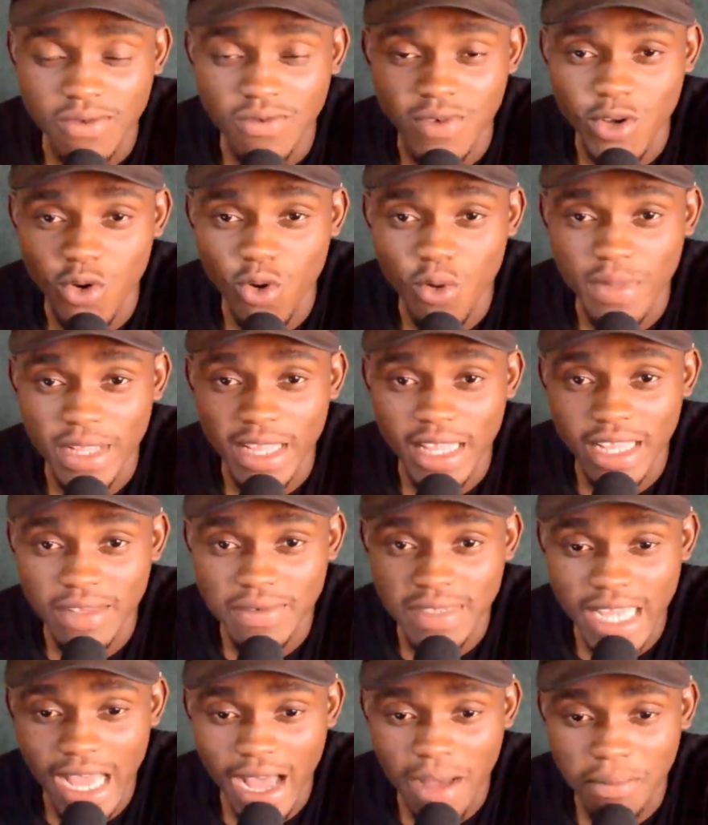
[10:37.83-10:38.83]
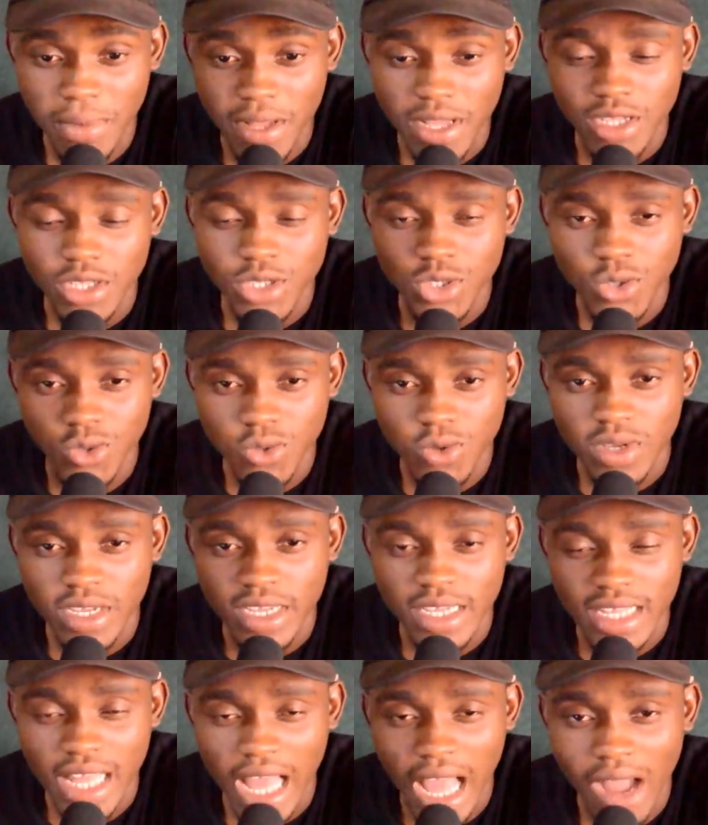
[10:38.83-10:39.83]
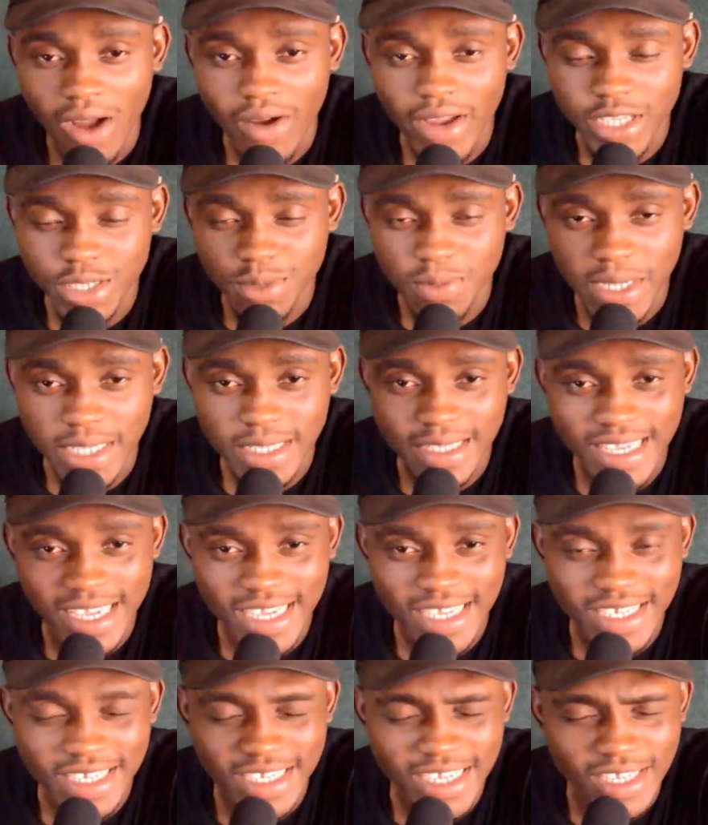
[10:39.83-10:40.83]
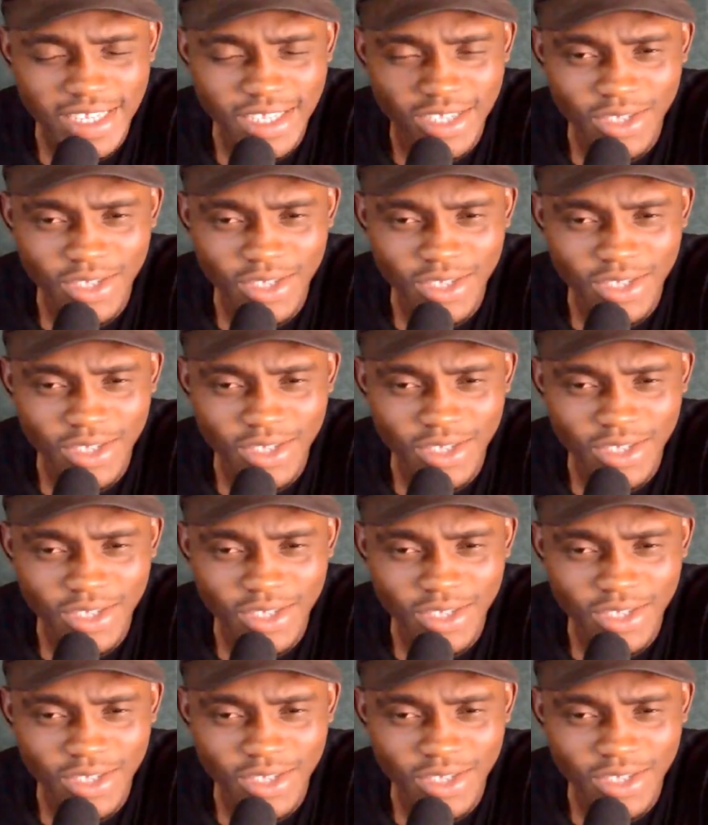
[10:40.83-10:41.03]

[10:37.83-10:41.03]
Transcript: We hope he lives up to our expectations.